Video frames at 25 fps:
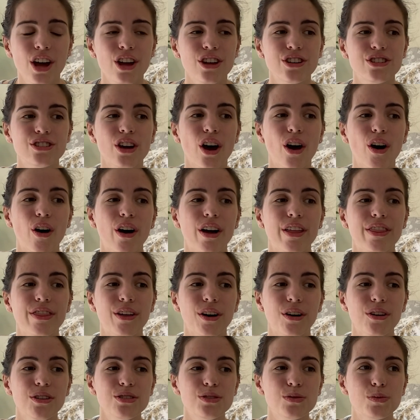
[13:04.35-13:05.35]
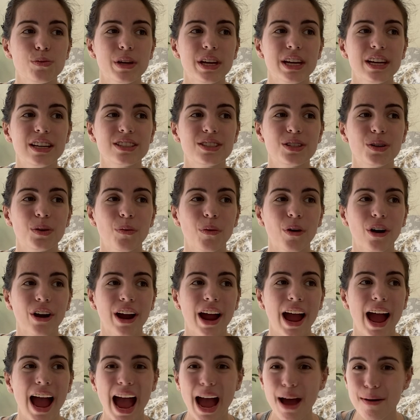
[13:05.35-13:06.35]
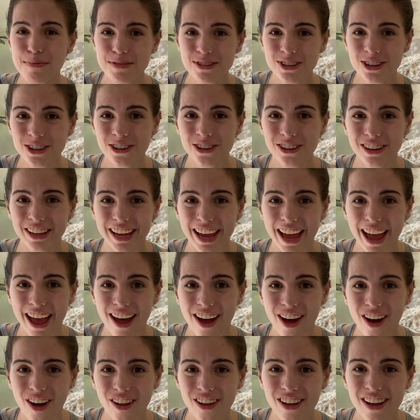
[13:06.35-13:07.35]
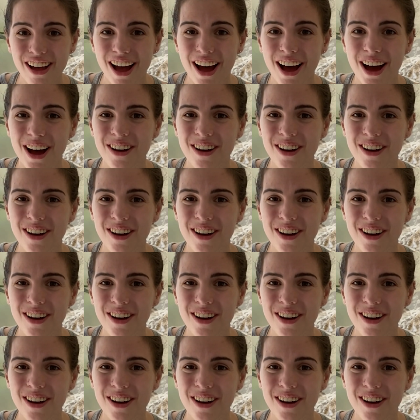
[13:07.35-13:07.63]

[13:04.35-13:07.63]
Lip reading: So those weeks were absolutely hell.